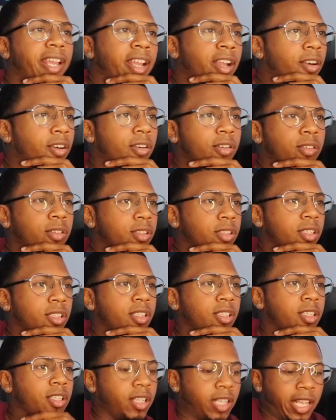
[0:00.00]
hero. Friend
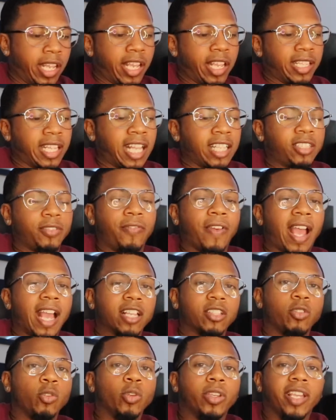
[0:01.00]
it, friend it, that's
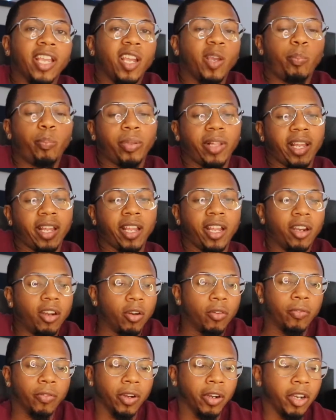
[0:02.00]
facts. You can't play
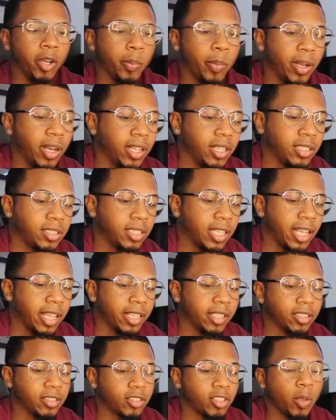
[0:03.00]
hero for everybody. It's
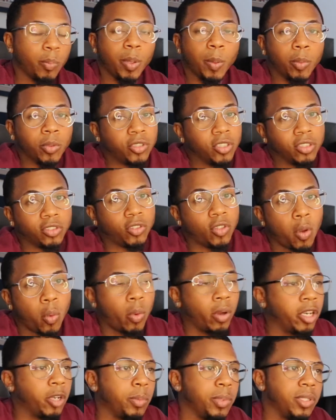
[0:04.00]
like some people just don't
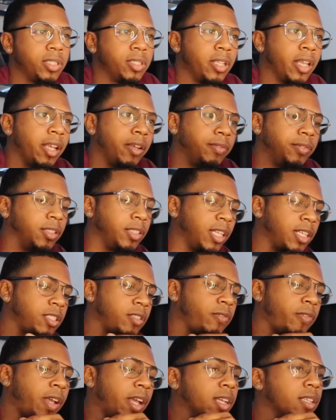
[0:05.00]
want to be saved, and
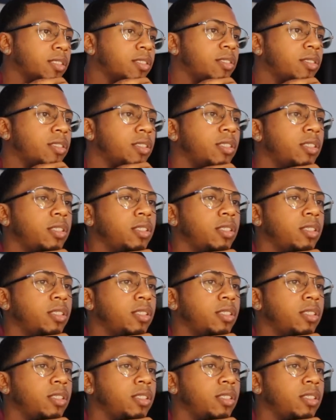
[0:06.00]
that's facts.